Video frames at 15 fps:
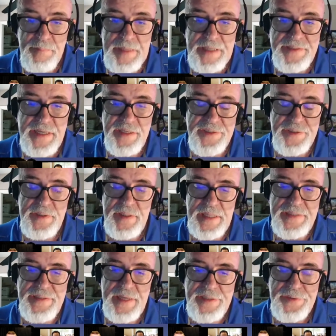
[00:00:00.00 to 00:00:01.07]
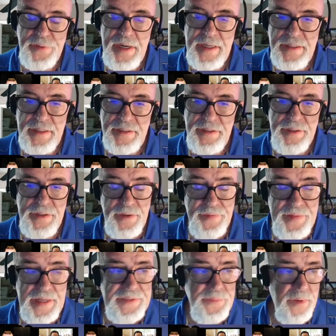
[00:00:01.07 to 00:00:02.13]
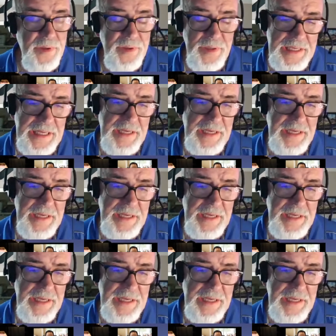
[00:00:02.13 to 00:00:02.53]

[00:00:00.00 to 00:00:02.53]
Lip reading: That sounds right. And that's one of the